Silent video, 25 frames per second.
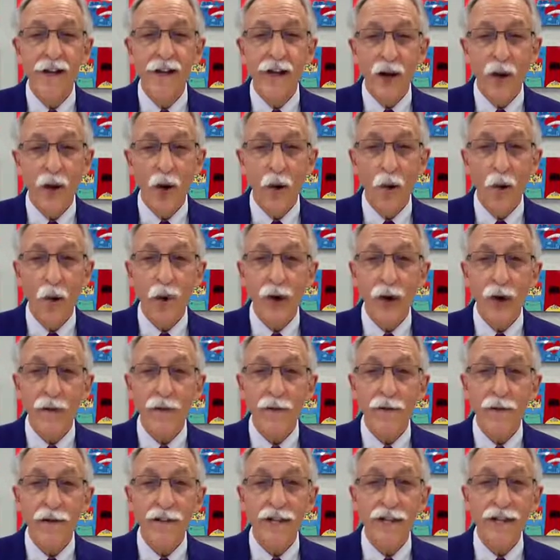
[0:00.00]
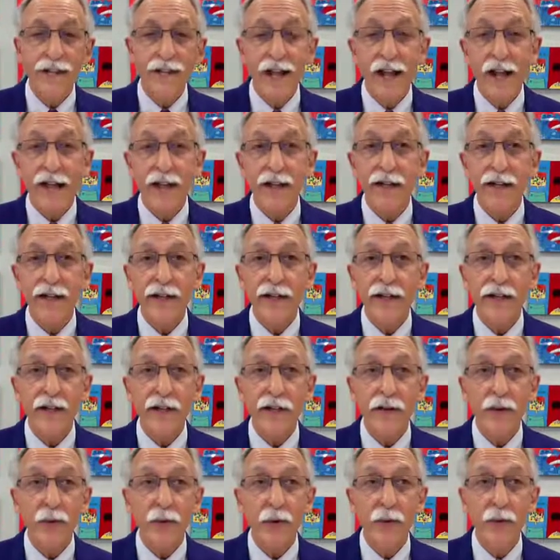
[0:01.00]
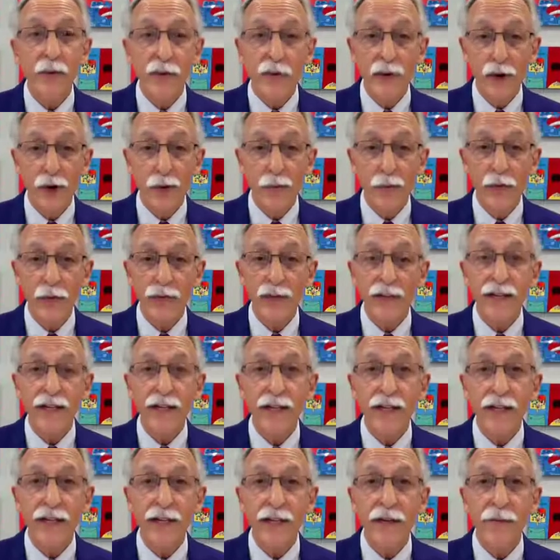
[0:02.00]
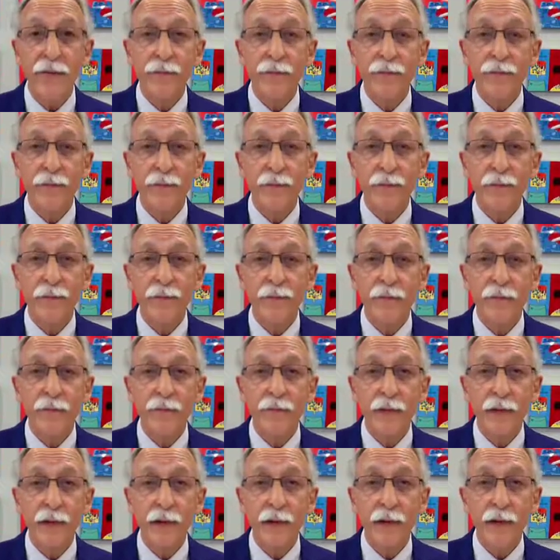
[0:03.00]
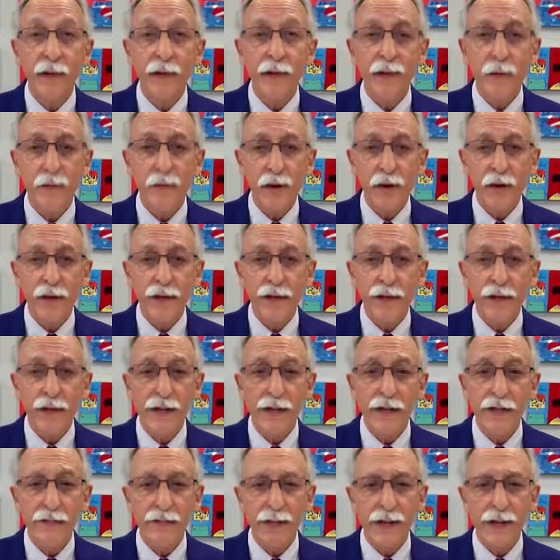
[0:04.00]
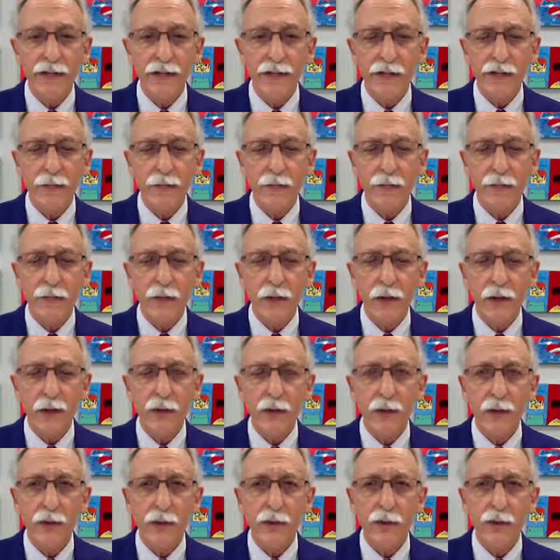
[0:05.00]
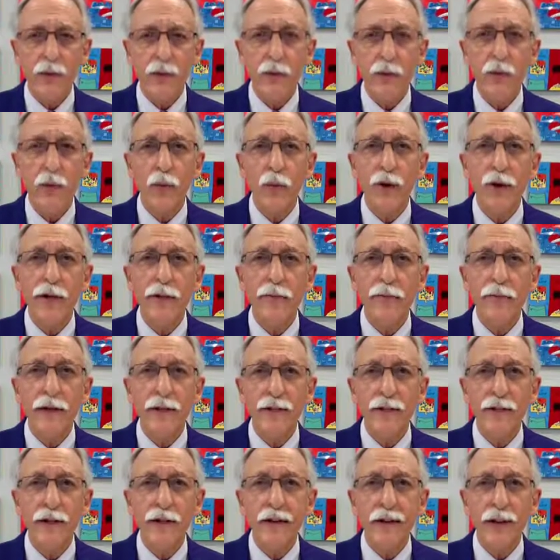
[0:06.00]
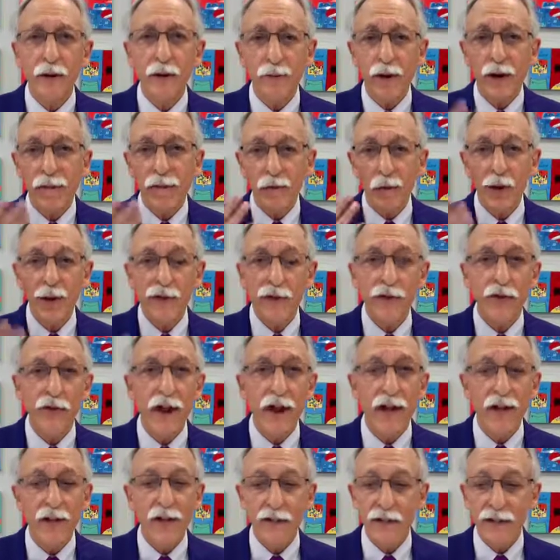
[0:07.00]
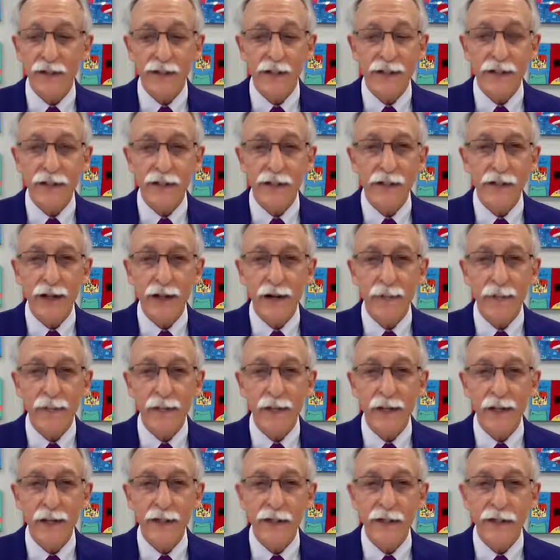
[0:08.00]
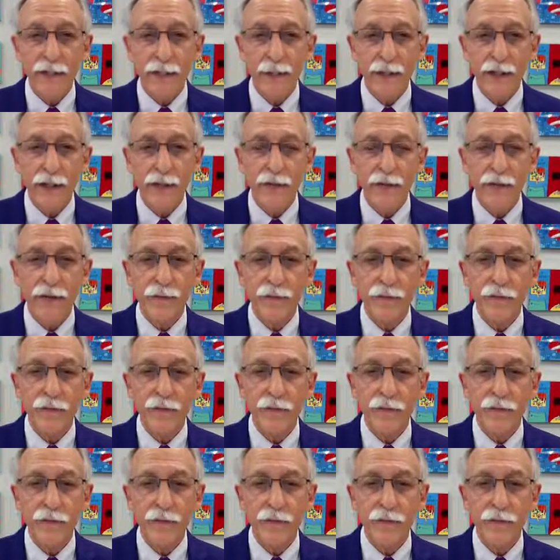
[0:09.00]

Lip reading: a wonderful Italian dinner, but we were in no mood to eat it. A couple other things, but I'll just close with one. And you can hear my voice crackle because this is not a pleasant speech.